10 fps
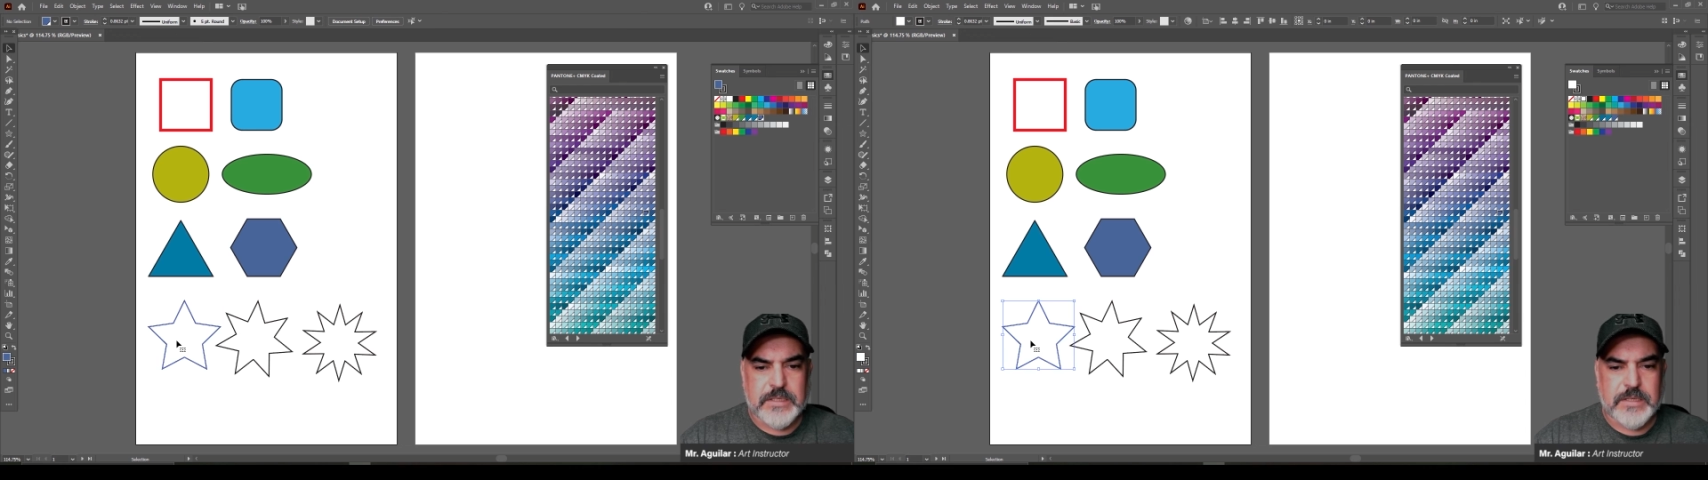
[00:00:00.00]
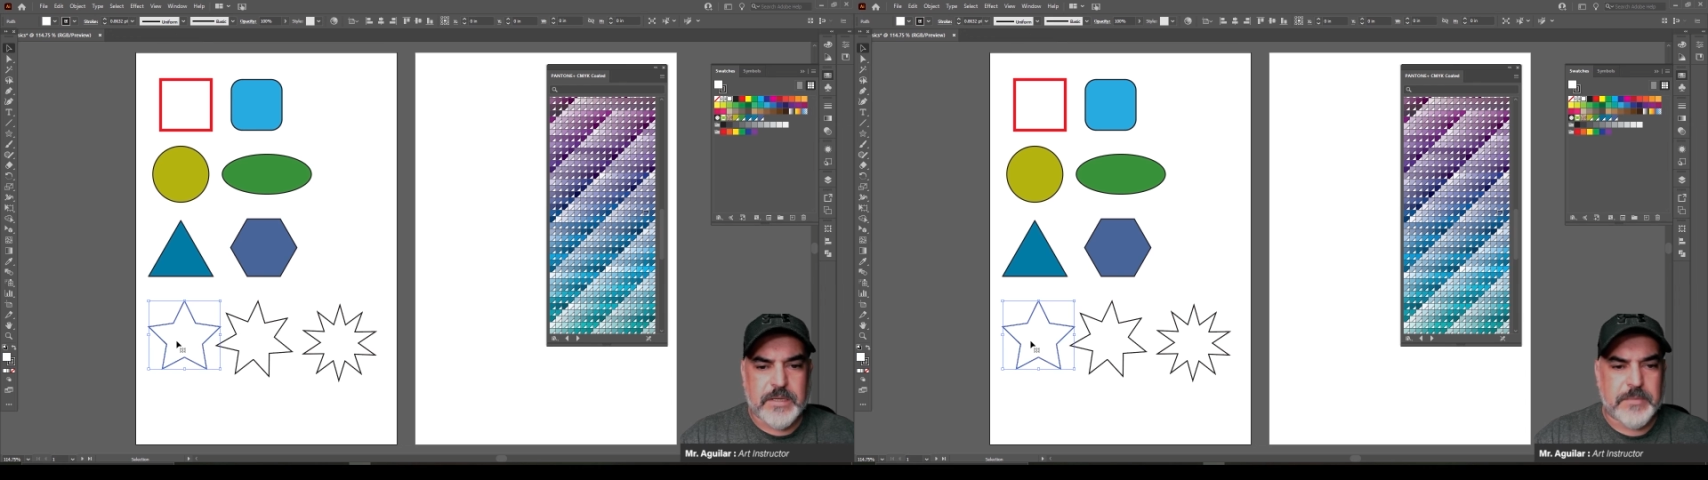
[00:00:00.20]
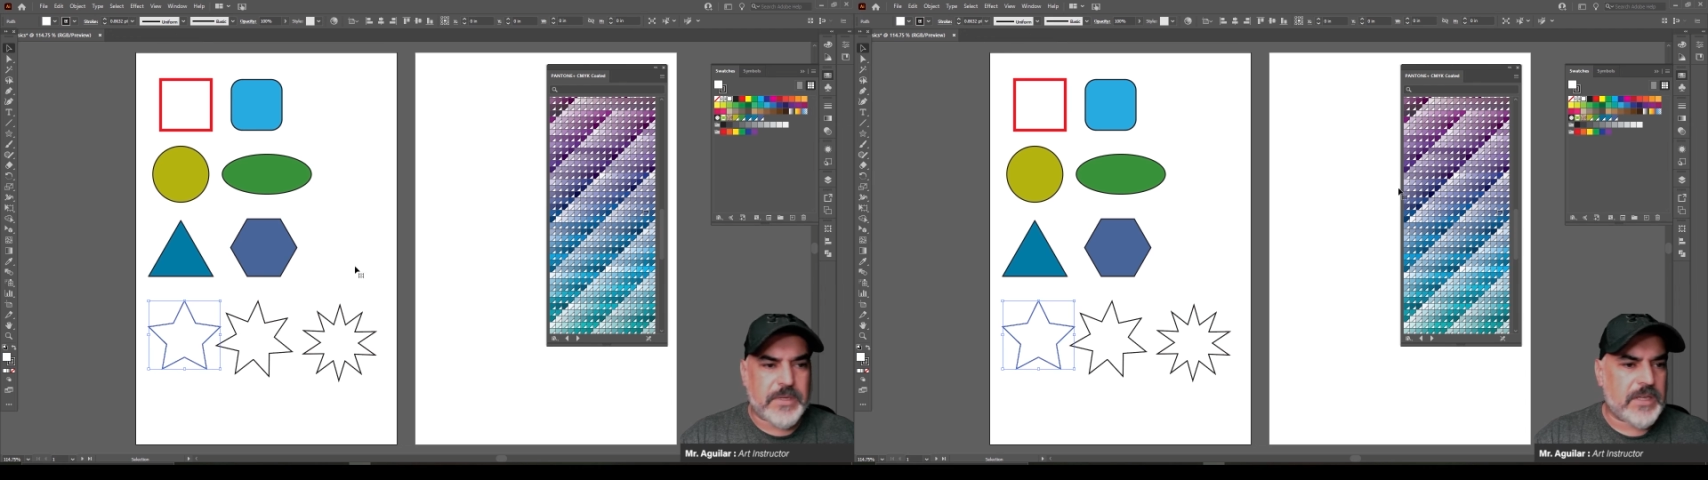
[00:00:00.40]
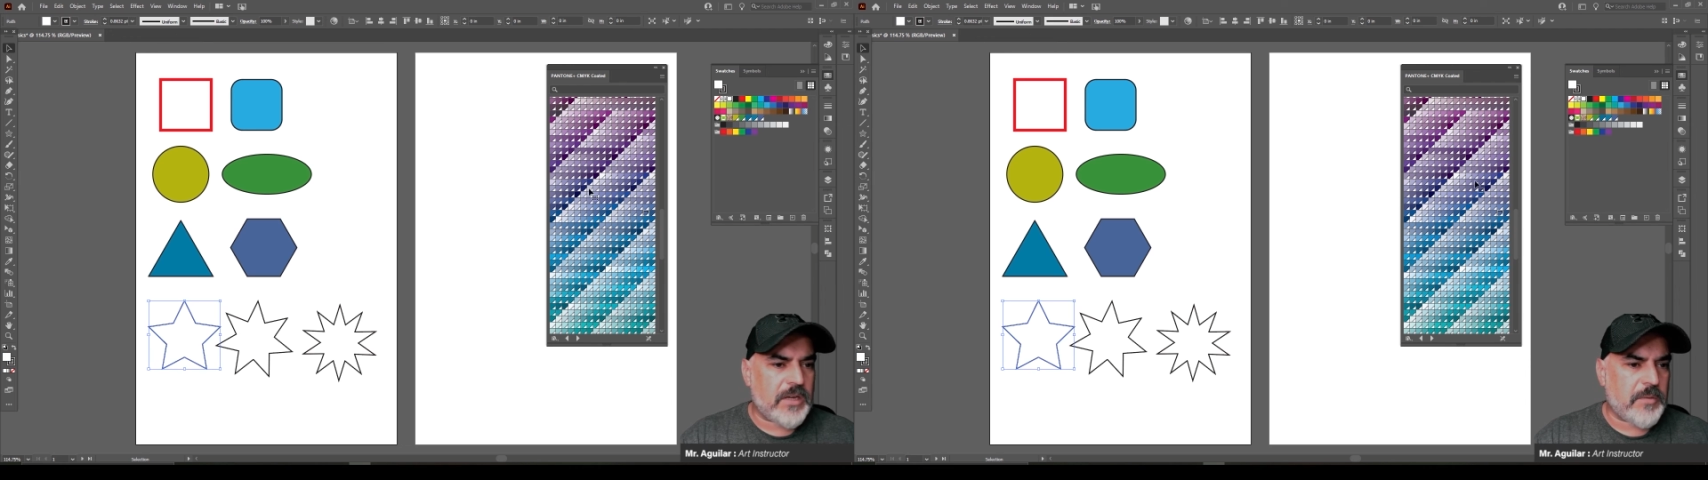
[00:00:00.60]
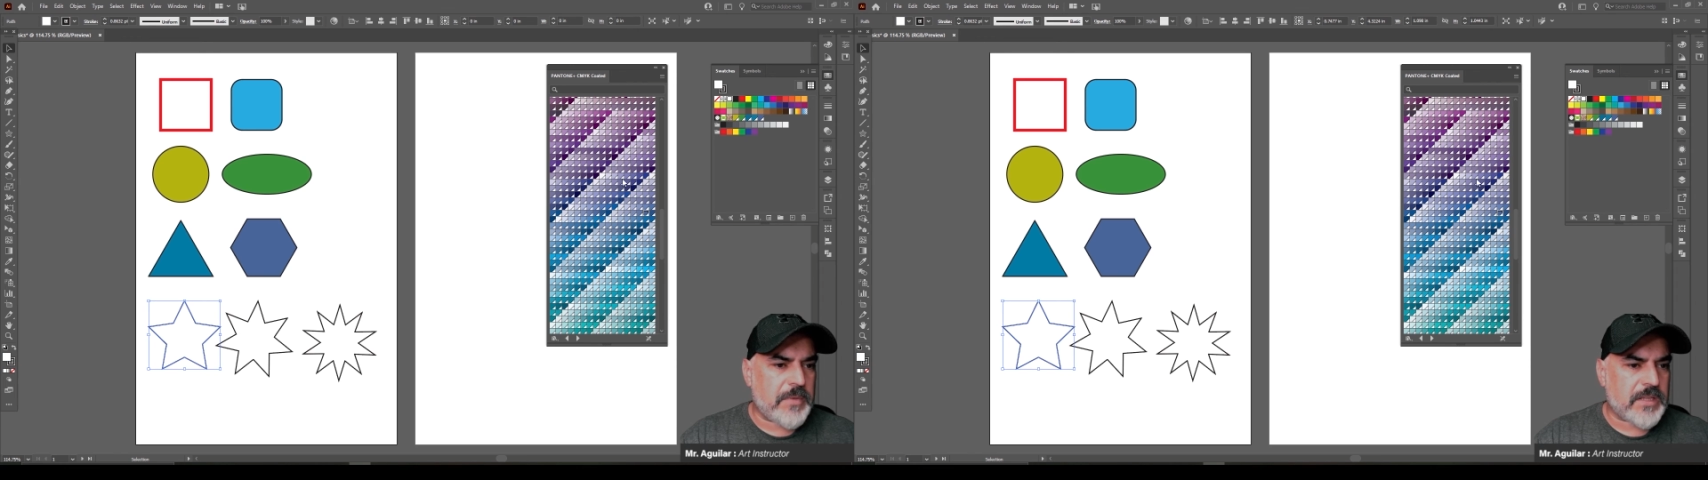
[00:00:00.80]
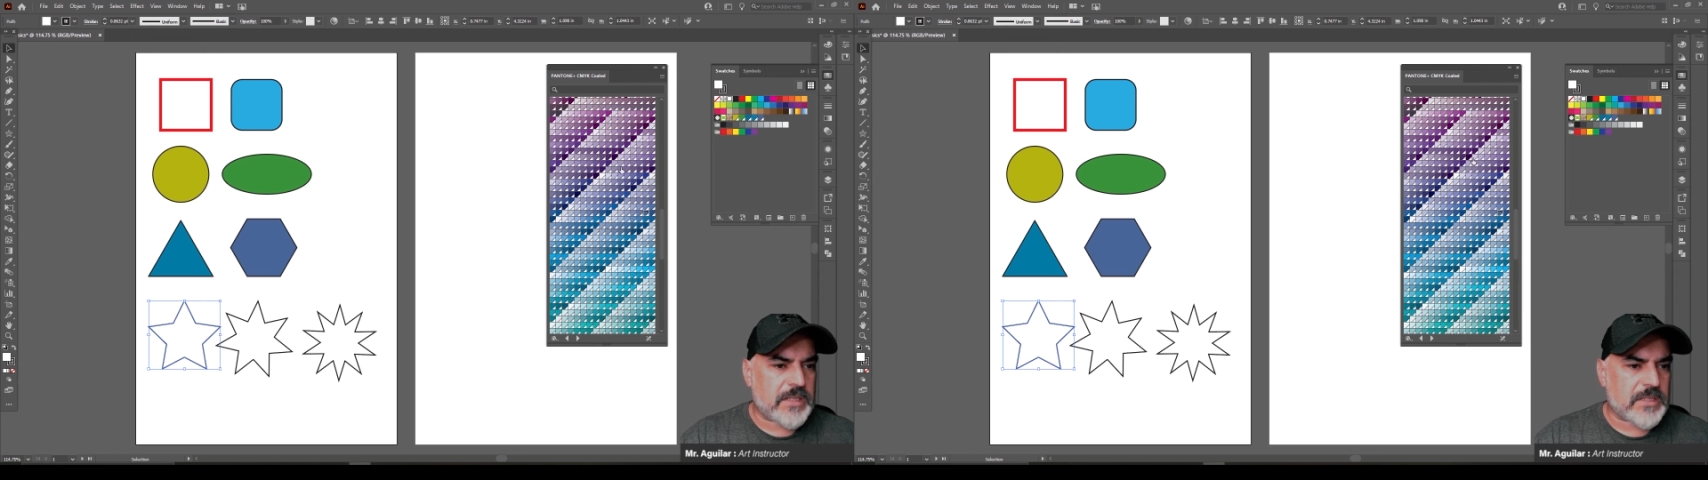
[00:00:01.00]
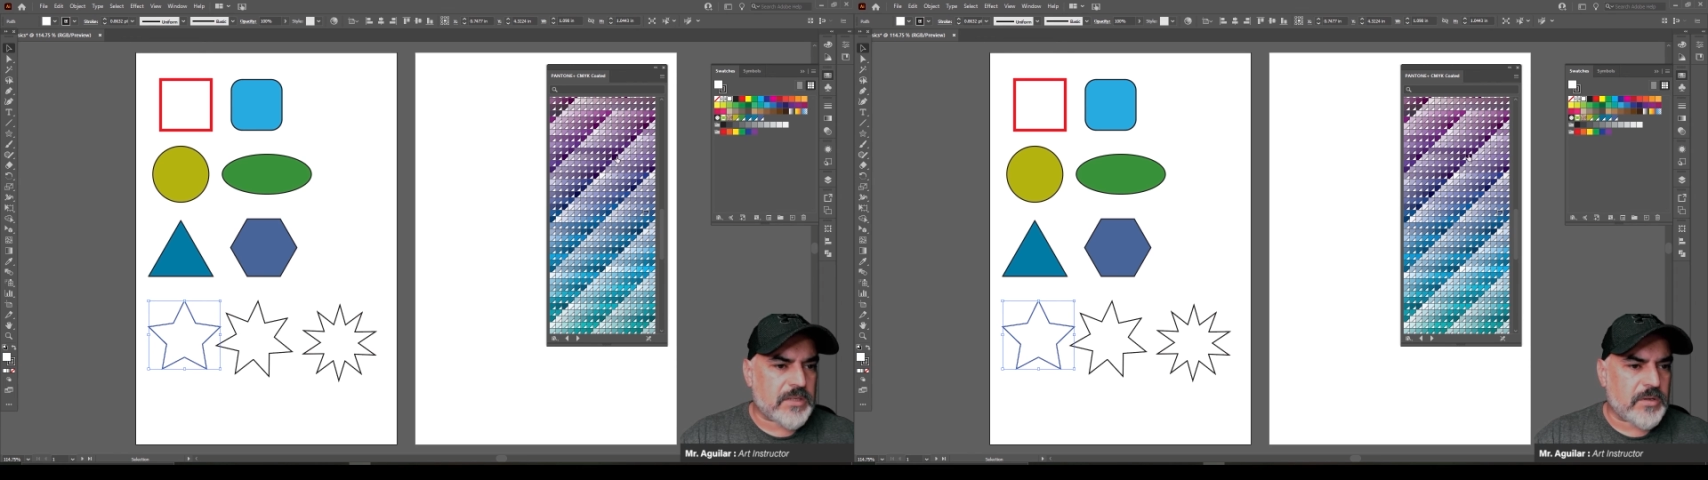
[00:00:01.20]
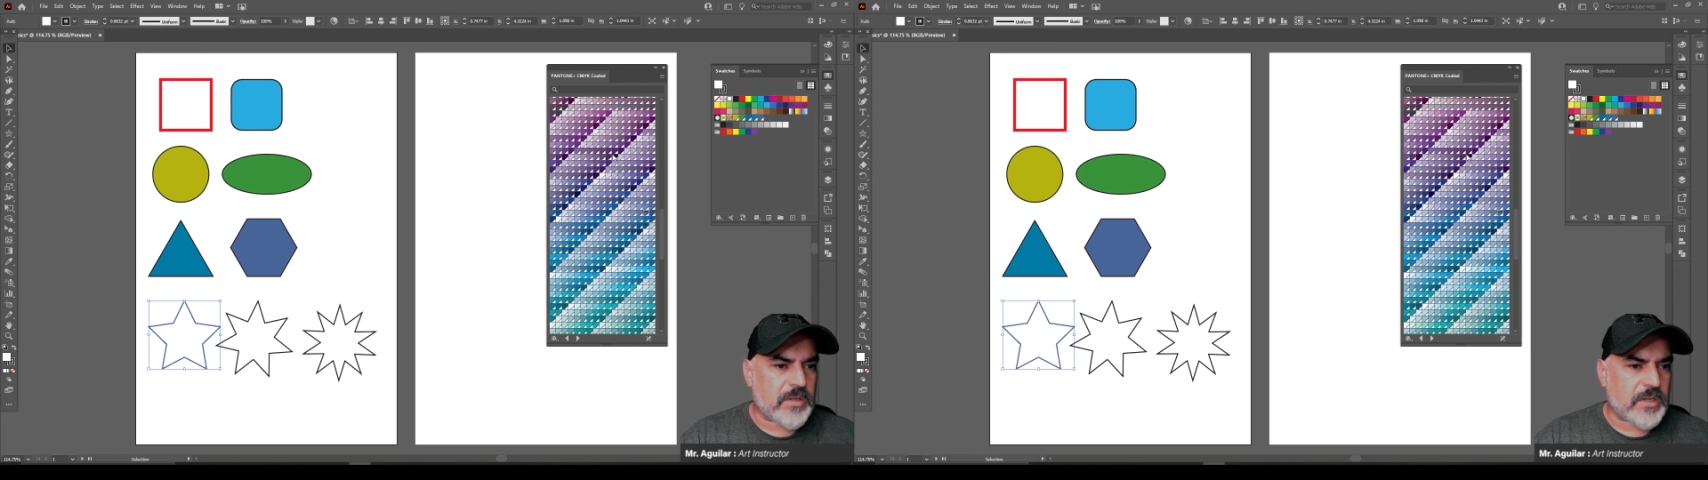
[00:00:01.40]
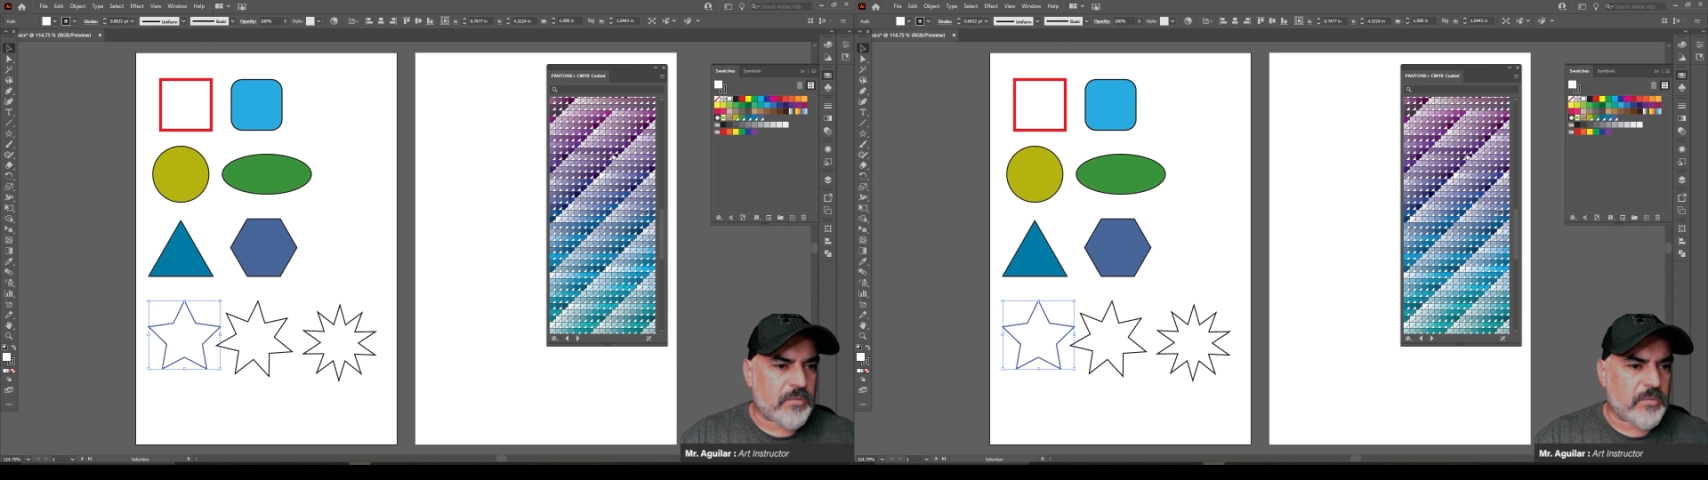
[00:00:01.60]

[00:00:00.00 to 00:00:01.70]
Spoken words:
Come in here, make this like a